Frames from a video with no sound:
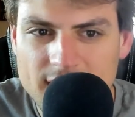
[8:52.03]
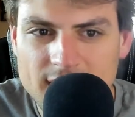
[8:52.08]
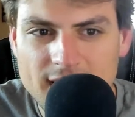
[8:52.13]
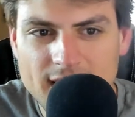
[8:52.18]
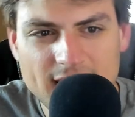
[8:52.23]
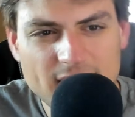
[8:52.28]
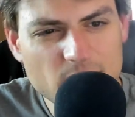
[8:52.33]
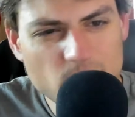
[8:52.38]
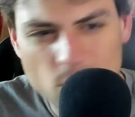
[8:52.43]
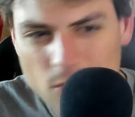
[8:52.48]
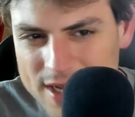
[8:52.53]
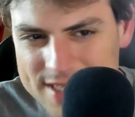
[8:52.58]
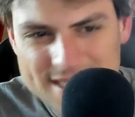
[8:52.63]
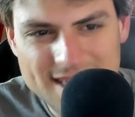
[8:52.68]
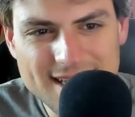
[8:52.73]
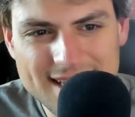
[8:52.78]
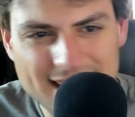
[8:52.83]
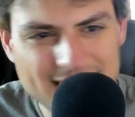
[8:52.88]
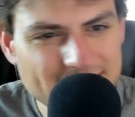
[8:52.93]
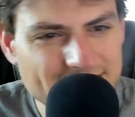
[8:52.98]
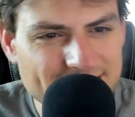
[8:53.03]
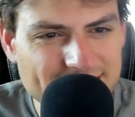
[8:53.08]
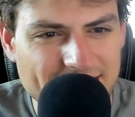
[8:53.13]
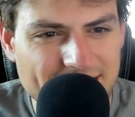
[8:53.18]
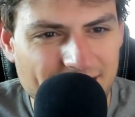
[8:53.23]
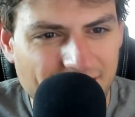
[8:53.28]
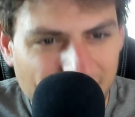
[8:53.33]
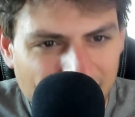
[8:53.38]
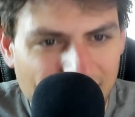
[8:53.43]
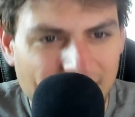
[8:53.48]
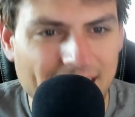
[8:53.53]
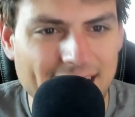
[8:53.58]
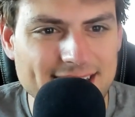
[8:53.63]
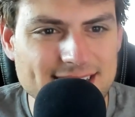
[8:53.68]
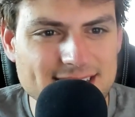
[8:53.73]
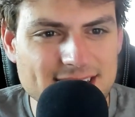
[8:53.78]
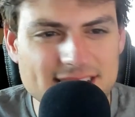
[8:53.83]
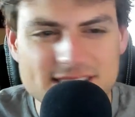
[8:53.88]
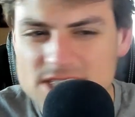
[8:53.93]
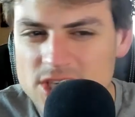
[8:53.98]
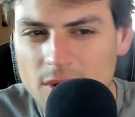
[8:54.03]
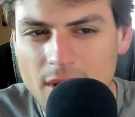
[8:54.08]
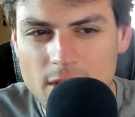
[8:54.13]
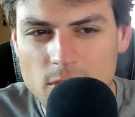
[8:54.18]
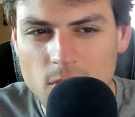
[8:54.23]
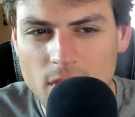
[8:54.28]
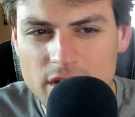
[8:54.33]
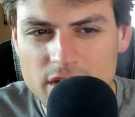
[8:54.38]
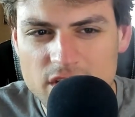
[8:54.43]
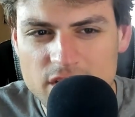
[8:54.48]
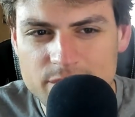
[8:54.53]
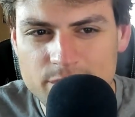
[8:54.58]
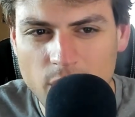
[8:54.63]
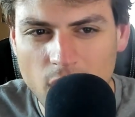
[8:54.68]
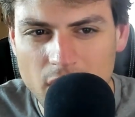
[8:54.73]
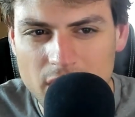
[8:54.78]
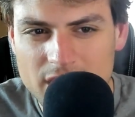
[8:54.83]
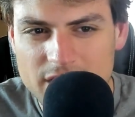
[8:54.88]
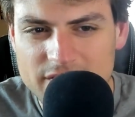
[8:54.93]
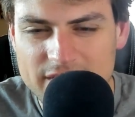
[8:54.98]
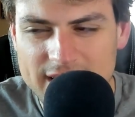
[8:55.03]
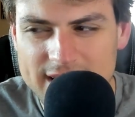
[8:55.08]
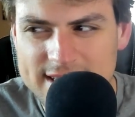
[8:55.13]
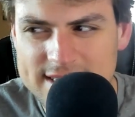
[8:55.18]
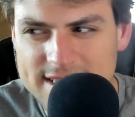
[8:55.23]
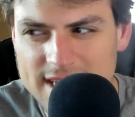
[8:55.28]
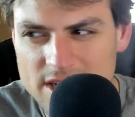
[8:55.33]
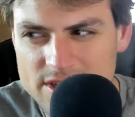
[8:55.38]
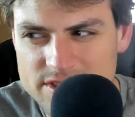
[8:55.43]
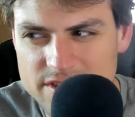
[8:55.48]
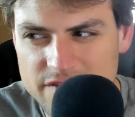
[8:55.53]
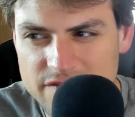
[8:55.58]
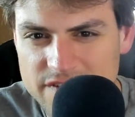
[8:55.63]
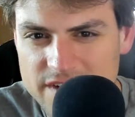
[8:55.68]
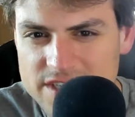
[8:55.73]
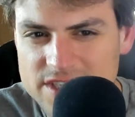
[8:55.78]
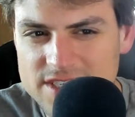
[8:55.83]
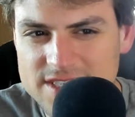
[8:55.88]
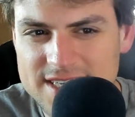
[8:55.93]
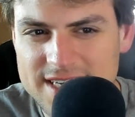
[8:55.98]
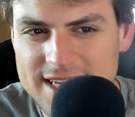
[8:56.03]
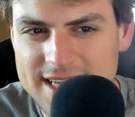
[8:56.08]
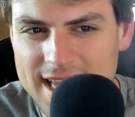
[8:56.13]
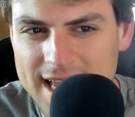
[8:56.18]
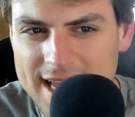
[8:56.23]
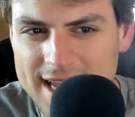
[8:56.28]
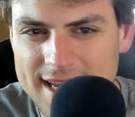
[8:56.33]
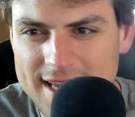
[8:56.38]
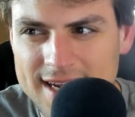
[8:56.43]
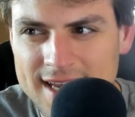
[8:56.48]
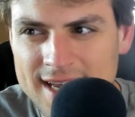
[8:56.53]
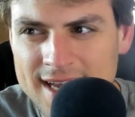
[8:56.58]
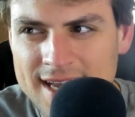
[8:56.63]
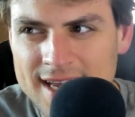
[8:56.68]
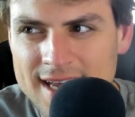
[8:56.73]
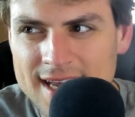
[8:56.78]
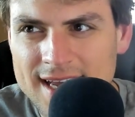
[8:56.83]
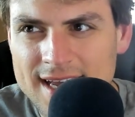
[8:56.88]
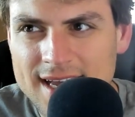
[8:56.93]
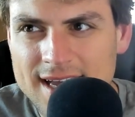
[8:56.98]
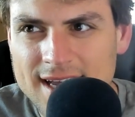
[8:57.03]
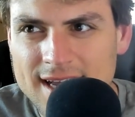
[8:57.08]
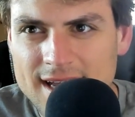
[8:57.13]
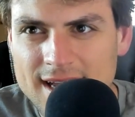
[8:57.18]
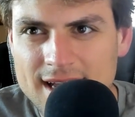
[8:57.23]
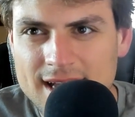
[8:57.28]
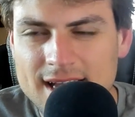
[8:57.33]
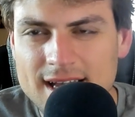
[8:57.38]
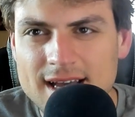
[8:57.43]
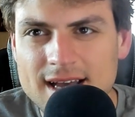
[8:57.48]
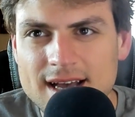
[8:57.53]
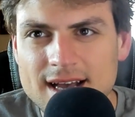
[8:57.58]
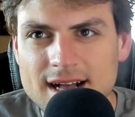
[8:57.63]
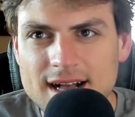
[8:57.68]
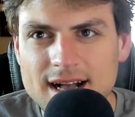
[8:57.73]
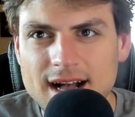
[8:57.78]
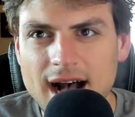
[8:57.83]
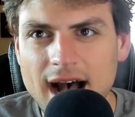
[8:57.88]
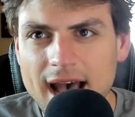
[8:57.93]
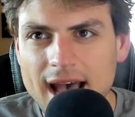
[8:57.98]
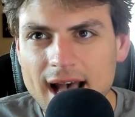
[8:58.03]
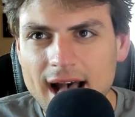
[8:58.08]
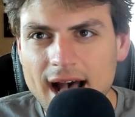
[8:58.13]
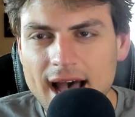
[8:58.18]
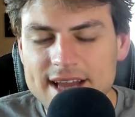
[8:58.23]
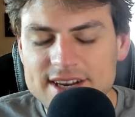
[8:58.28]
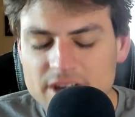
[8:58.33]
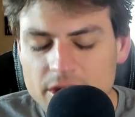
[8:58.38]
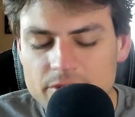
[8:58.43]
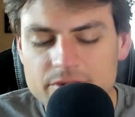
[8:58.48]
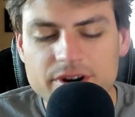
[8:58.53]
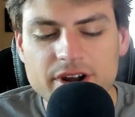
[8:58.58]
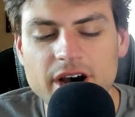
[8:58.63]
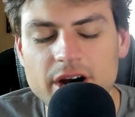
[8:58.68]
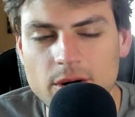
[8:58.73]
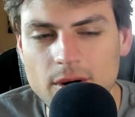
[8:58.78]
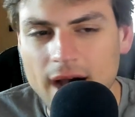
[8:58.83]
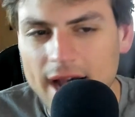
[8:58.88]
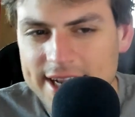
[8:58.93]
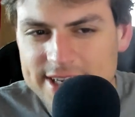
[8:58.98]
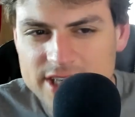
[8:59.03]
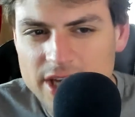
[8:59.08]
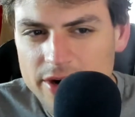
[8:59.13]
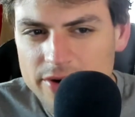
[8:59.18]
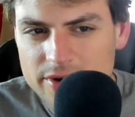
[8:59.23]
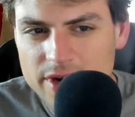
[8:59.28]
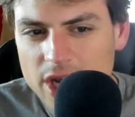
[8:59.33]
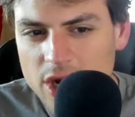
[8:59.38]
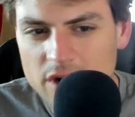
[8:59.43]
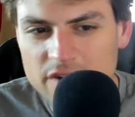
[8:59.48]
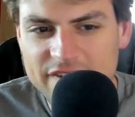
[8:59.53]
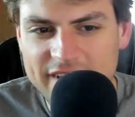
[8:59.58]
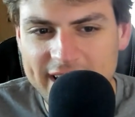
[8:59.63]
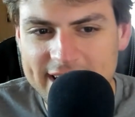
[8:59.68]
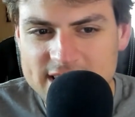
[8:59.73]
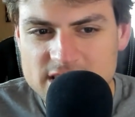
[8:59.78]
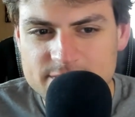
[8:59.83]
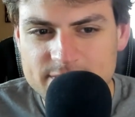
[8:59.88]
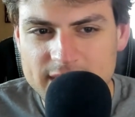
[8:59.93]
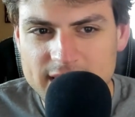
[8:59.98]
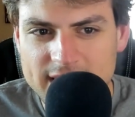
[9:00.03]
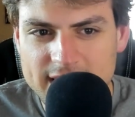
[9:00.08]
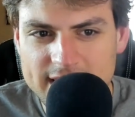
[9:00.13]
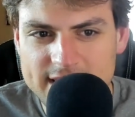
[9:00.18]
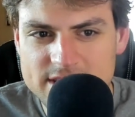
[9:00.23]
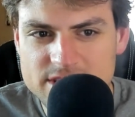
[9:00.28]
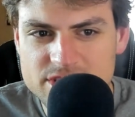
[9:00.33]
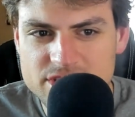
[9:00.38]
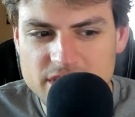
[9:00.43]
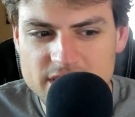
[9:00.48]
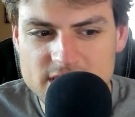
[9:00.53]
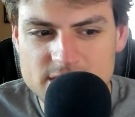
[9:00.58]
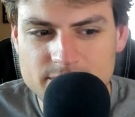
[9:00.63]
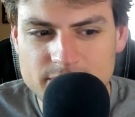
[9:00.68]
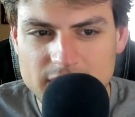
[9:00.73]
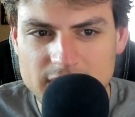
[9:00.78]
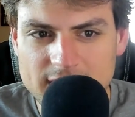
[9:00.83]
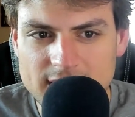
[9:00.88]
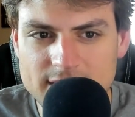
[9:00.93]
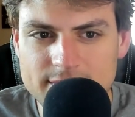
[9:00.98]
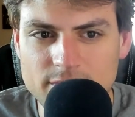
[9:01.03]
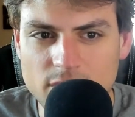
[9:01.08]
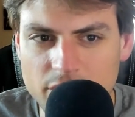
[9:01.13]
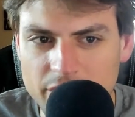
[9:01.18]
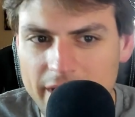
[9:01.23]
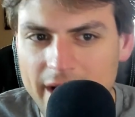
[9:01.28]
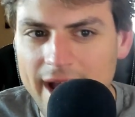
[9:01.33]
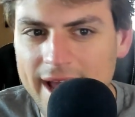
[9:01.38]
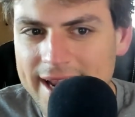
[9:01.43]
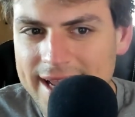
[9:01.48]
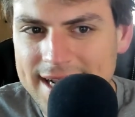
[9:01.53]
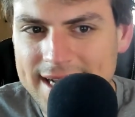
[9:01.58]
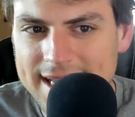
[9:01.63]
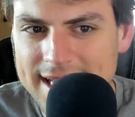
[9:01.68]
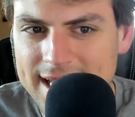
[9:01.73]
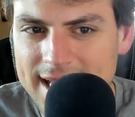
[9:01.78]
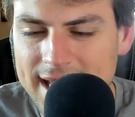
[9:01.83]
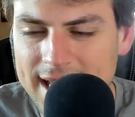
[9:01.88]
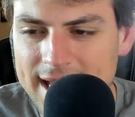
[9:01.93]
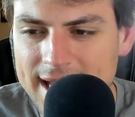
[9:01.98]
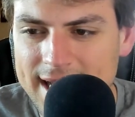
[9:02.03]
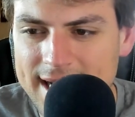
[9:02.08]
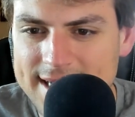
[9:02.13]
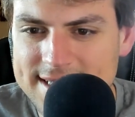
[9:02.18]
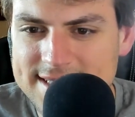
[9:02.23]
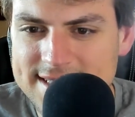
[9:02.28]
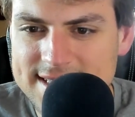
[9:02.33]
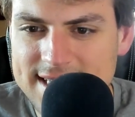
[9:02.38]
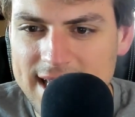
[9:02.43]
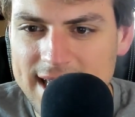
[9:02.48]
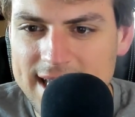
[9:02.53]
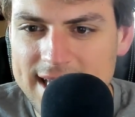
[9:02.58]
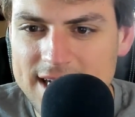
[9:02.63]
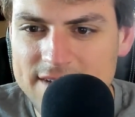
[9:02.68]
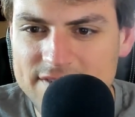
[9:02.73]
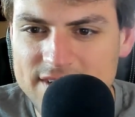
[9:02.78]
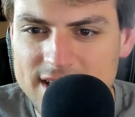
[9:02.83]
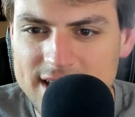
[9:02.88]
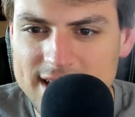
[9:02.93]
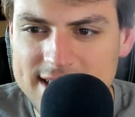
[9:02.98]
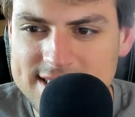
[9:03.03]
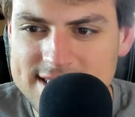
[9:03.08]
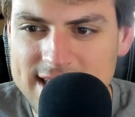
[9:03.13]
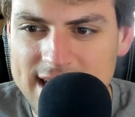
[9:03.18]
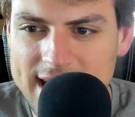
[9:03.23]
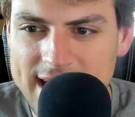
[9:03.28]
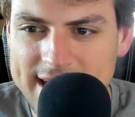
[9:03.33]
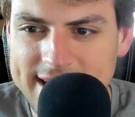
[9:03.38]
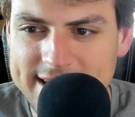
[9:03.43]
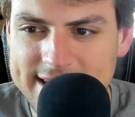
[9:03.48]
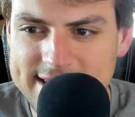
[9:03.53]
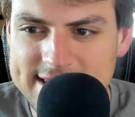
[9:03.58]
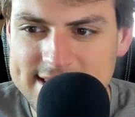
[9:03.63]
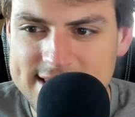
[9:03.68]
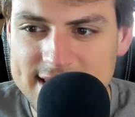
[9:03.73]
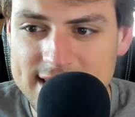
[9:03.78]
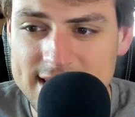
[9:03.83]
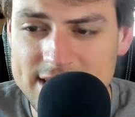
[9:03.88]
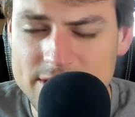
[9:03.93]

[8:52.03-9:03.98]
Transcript: It wasn't getting that hot. And so I wonder if part of Intel's efficiency gain, I, I don't know. I don't know if H P is just being moronic and saying if it gets to eighty C,